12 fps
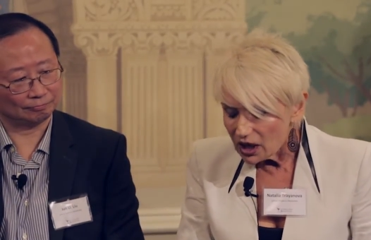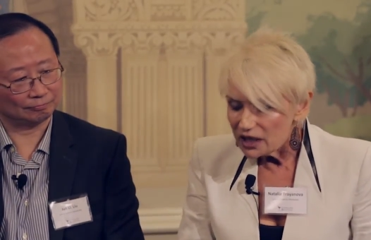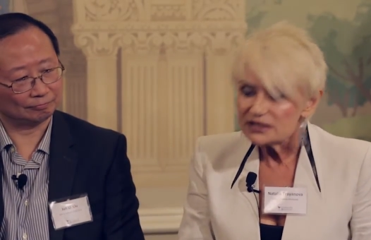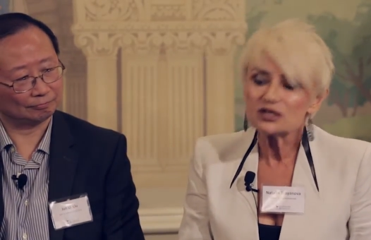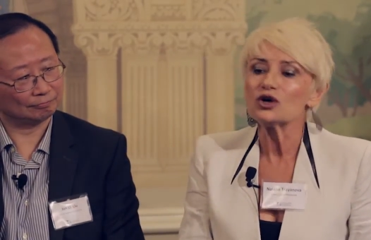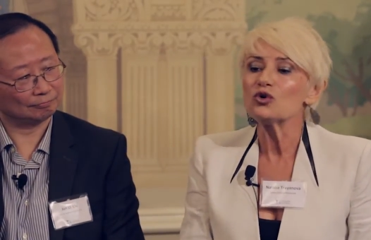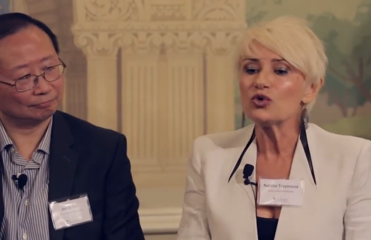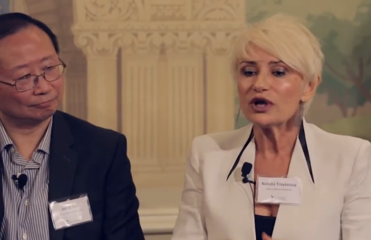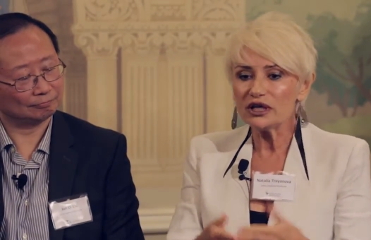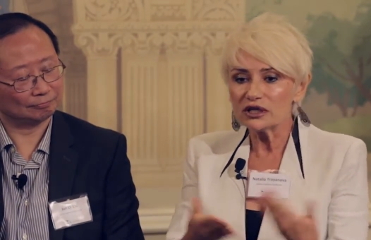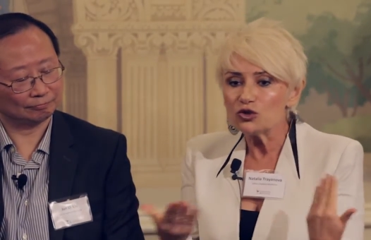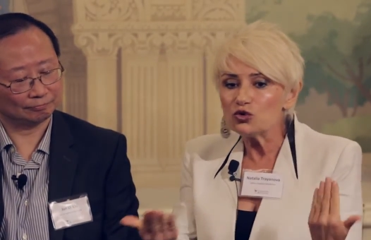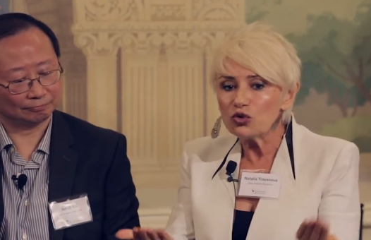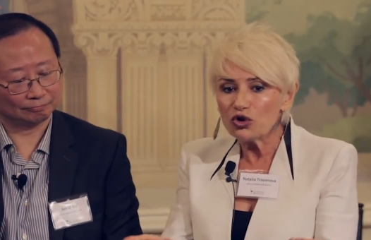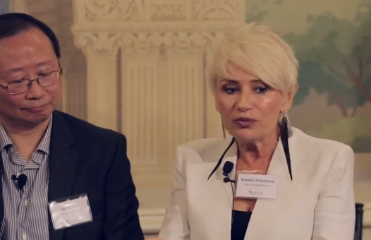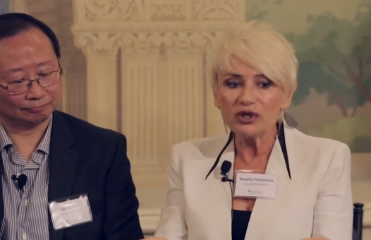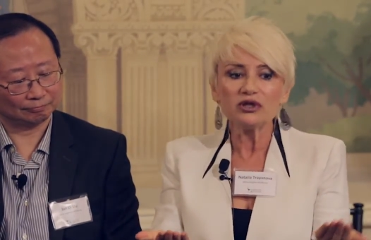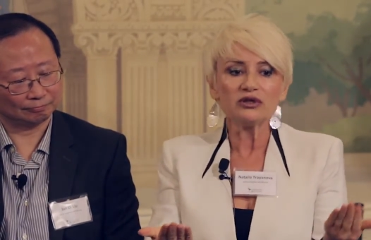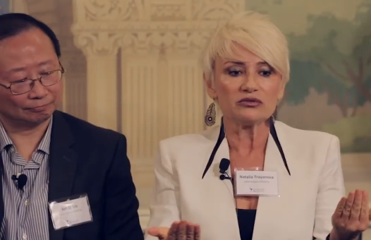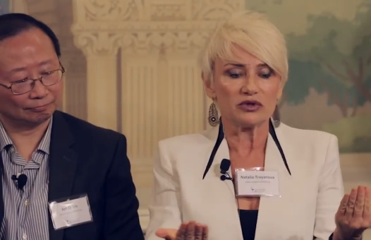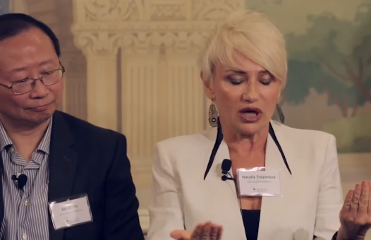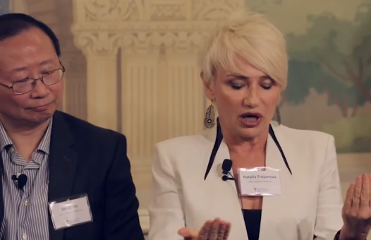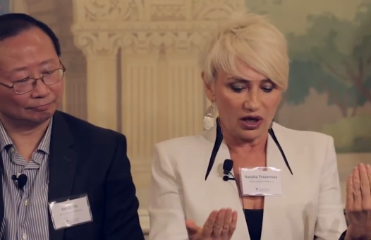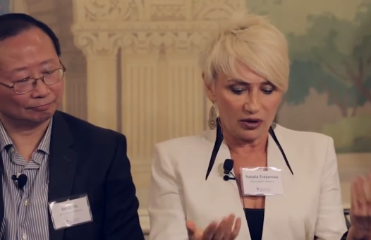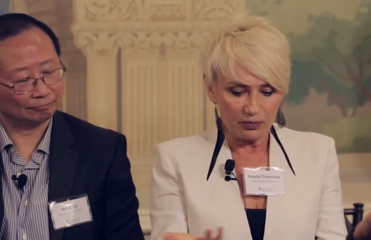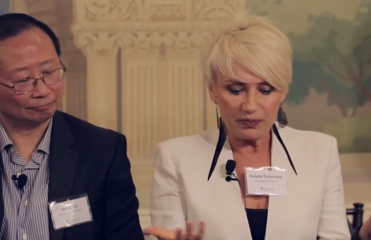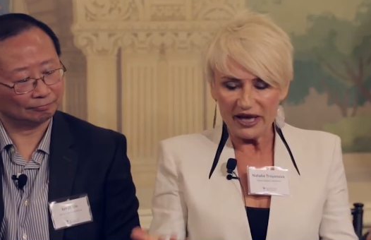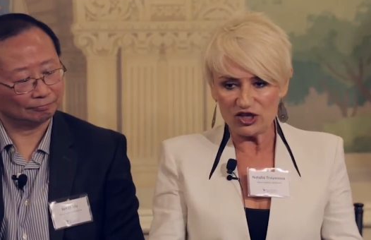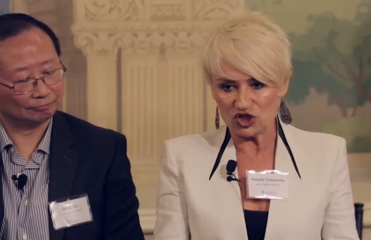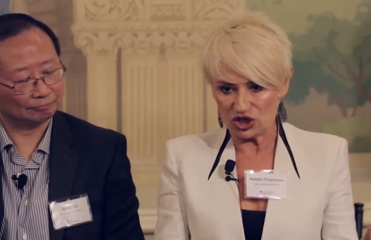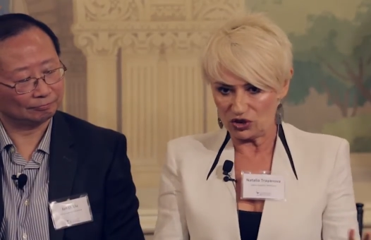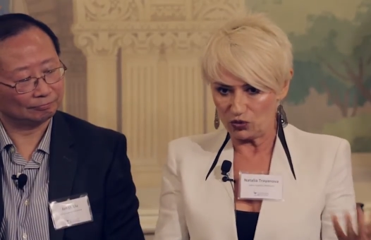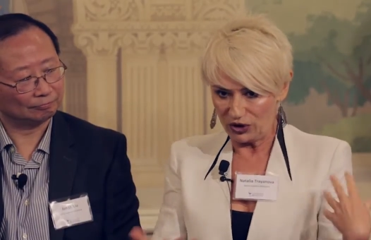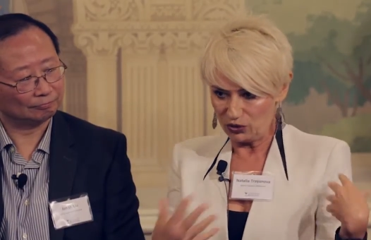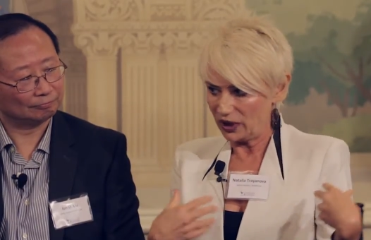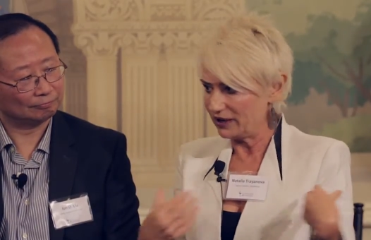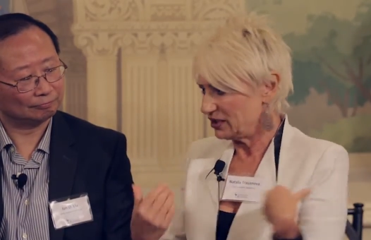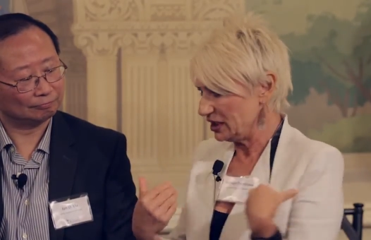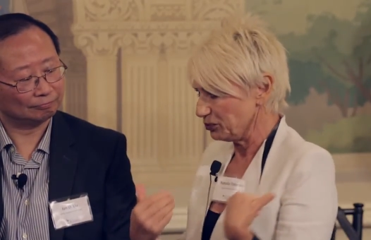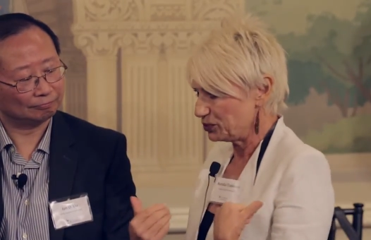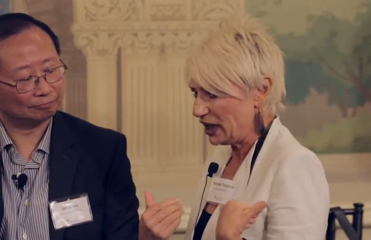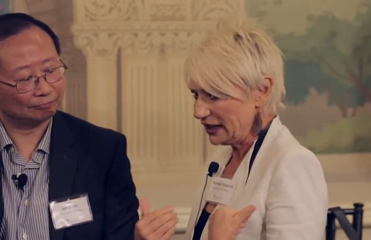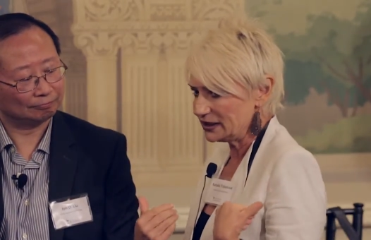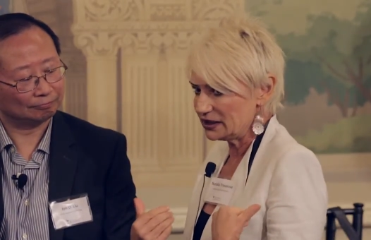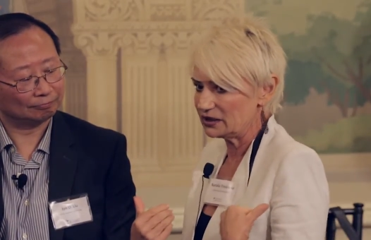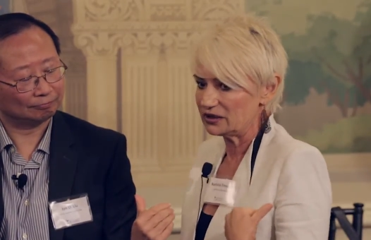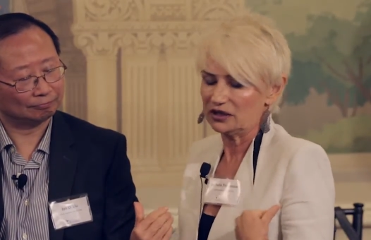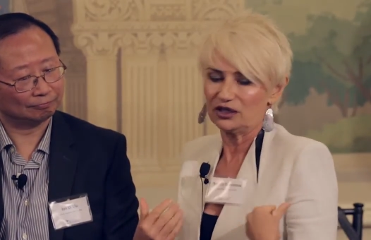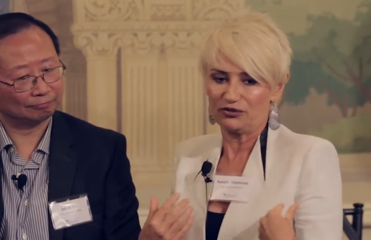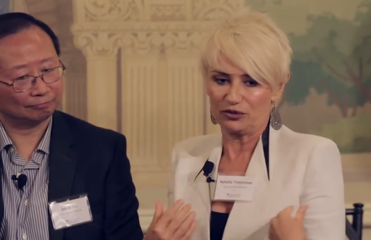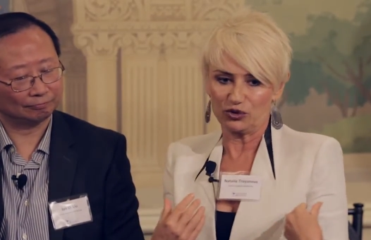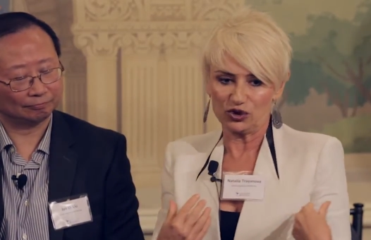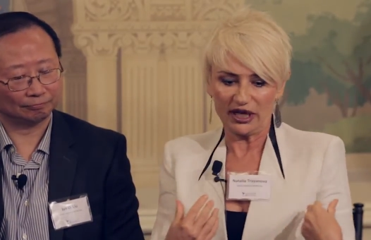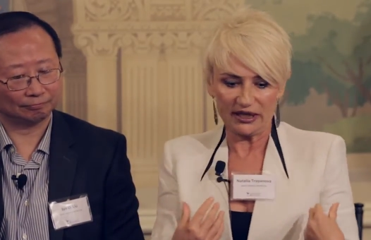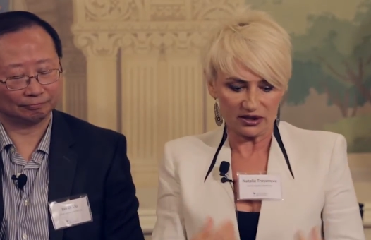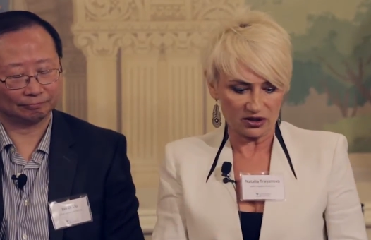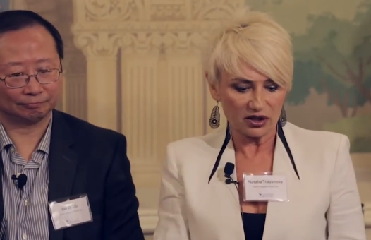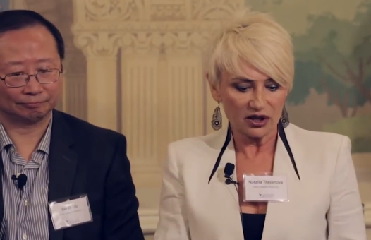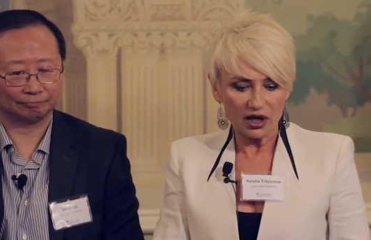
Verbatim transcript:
Speaker 1: So in a normal um, patient, when you have an implanted defibrillator,